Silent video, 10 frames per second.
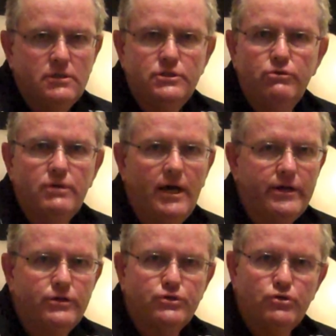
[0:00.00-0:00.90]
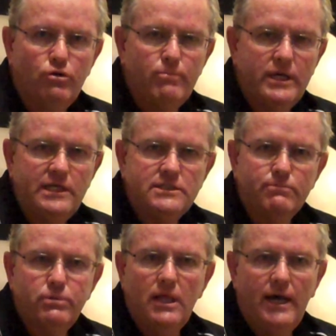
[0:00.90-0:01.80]
do not control money
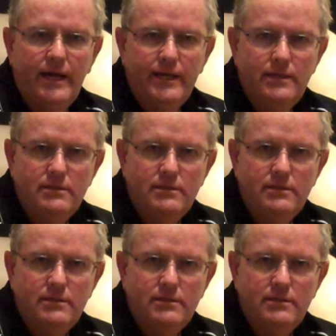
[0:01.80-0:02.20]
supply.